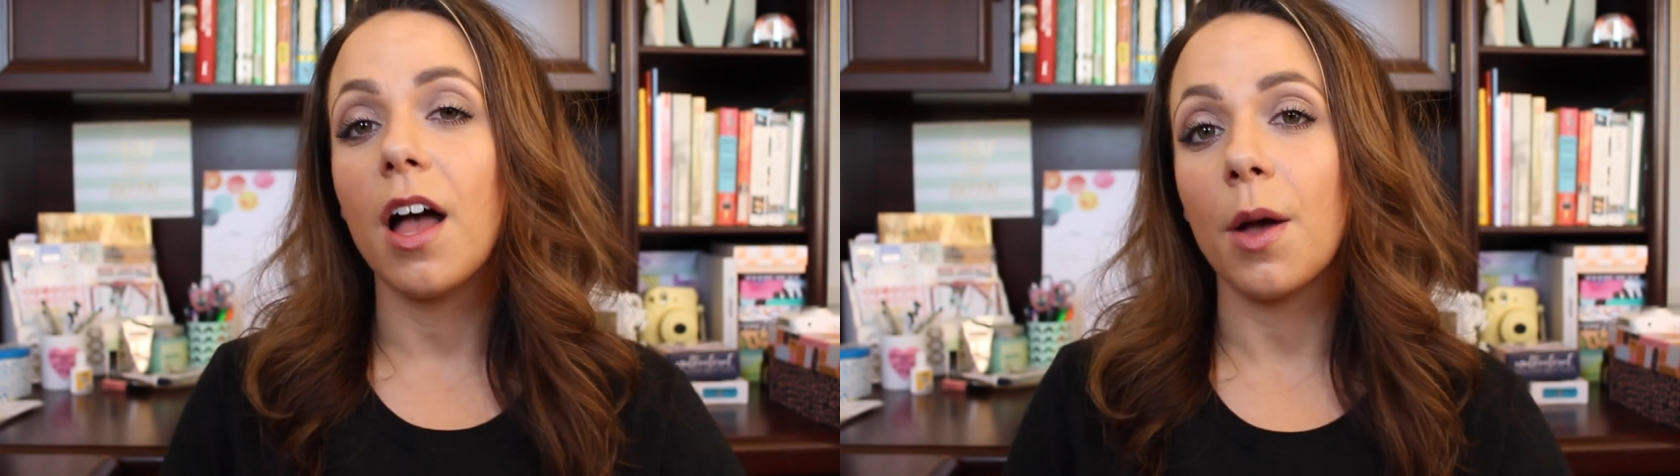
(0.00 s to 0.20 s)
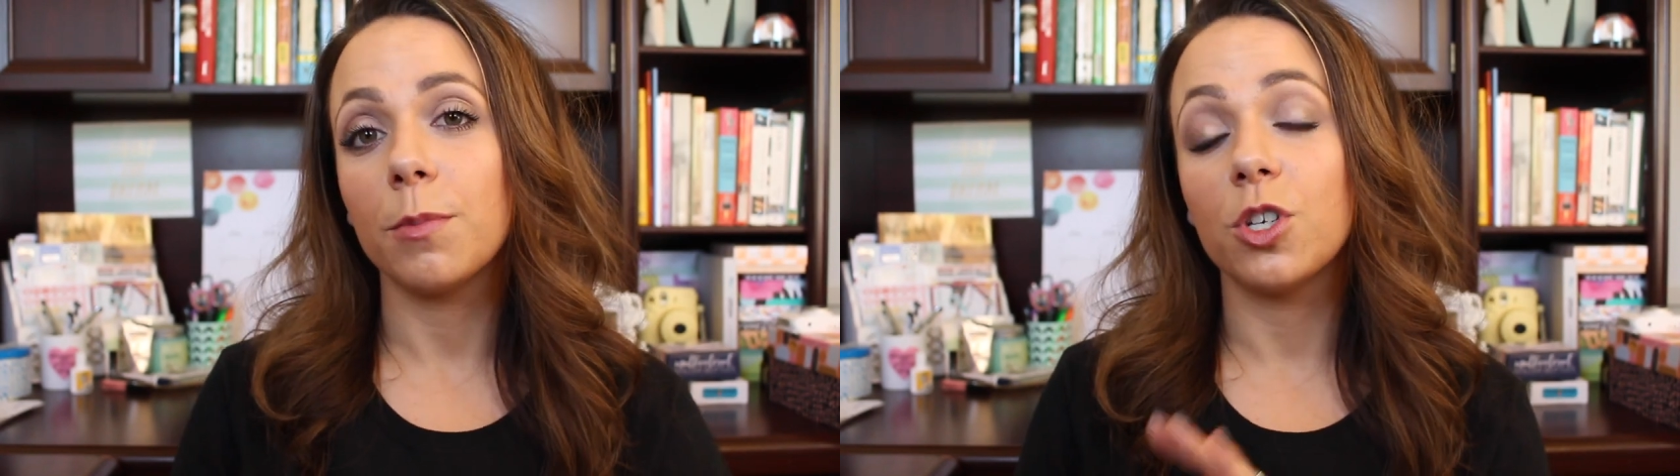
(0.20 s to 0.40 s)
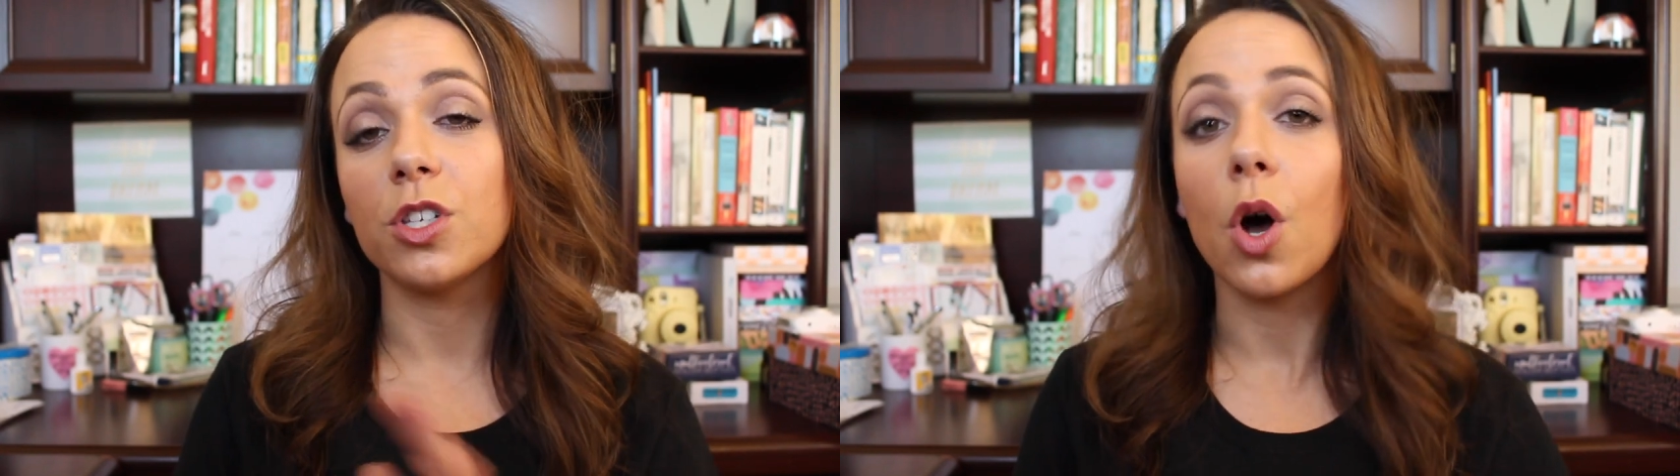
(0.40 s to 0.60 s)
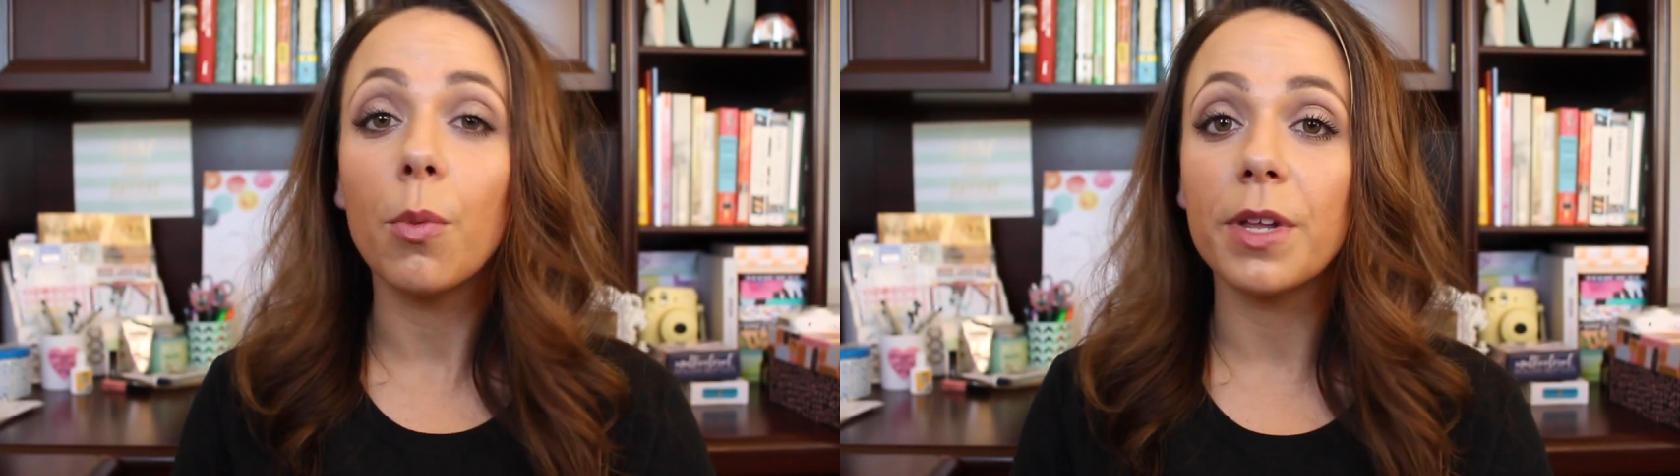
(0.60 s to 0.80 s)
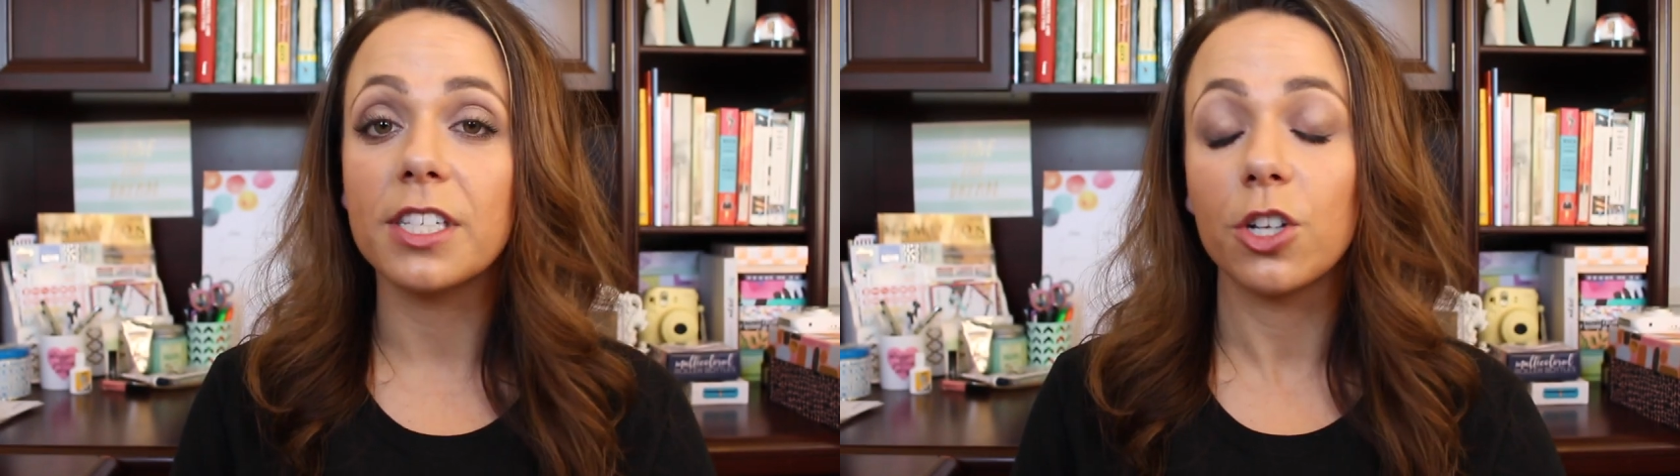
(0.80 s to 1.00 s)
Um, she's
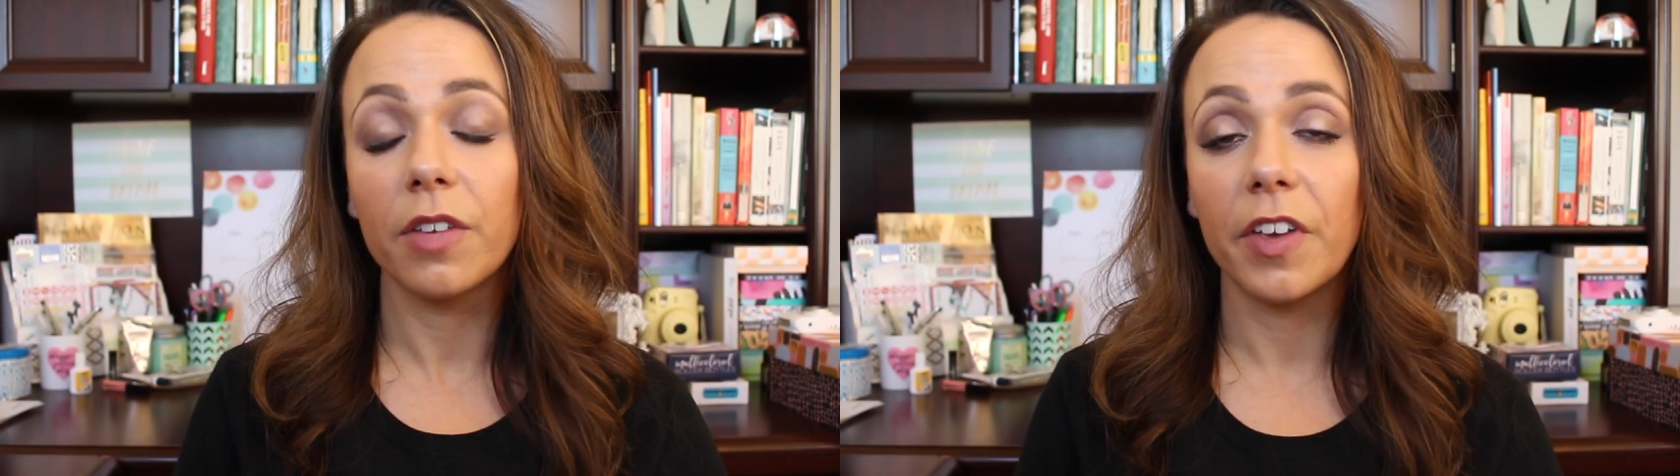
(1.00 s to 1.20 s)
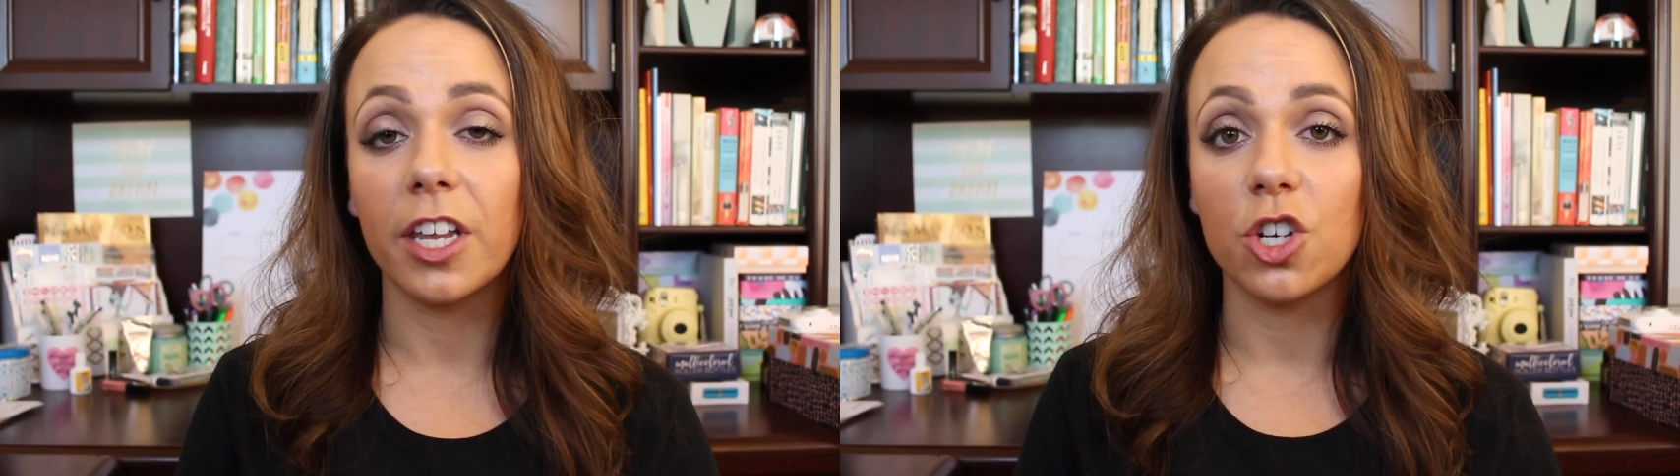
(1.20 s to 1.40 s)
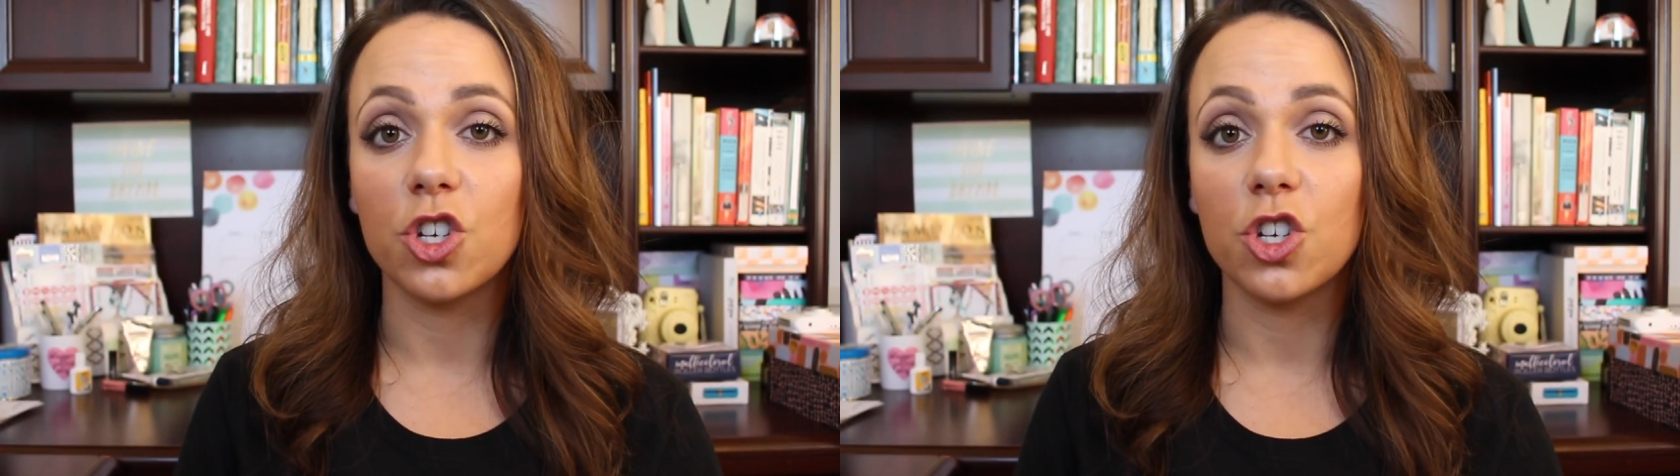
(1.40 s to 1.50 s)
homeless. They're living in a